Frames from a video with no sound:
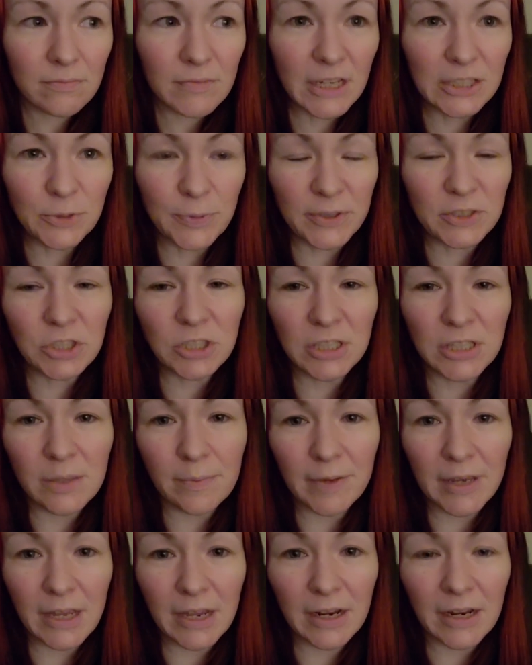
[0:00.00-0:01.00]
especially at the
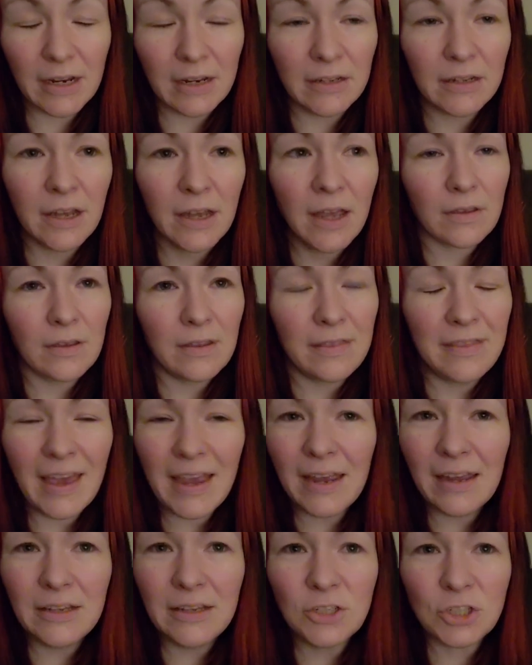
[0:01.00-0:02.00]
beginning,
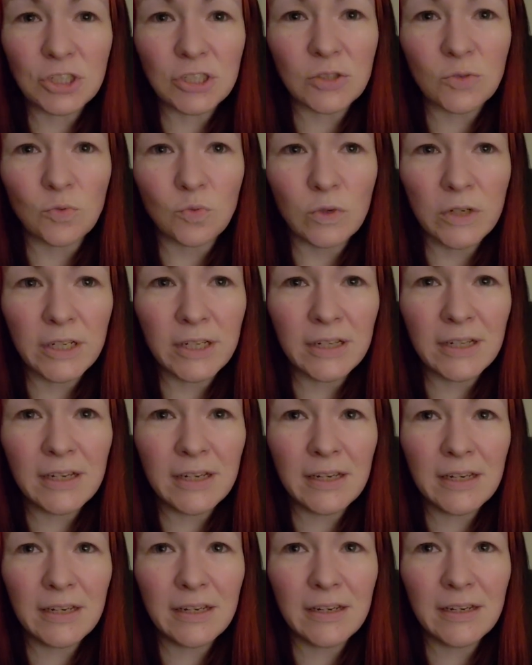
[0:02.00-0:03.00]
they just
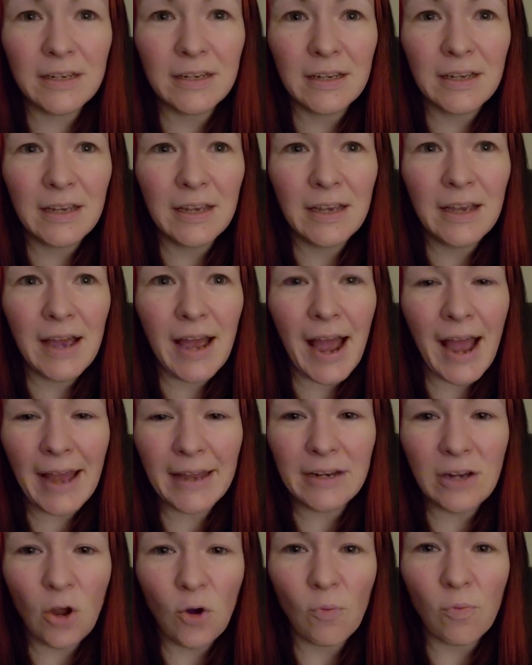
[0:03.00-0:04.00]
really
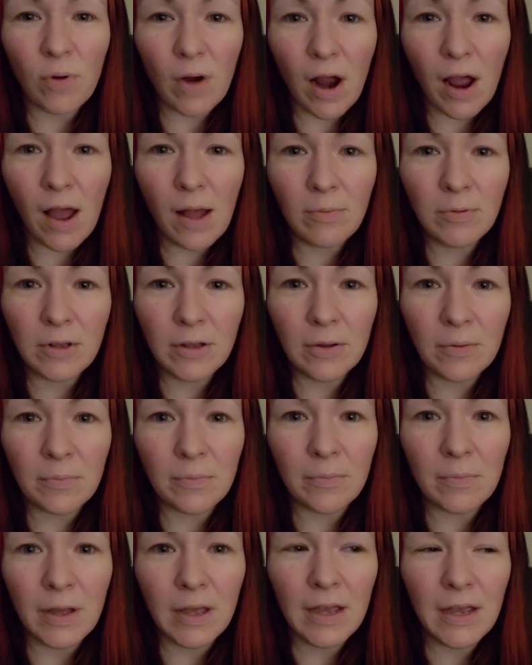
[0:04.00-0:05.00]
had no
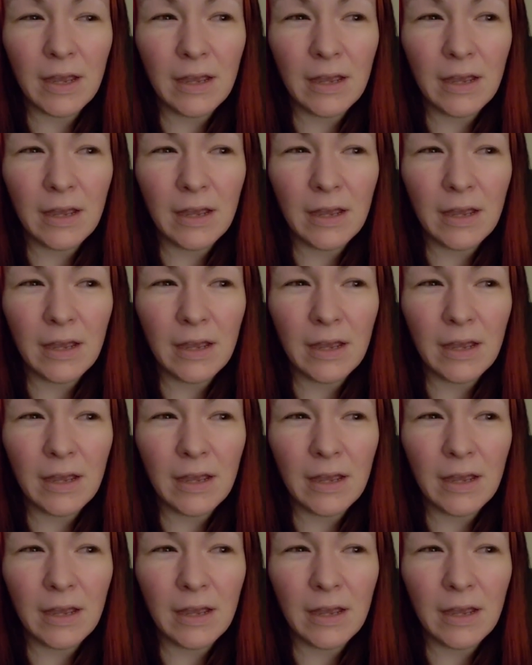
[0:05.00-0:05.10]
problem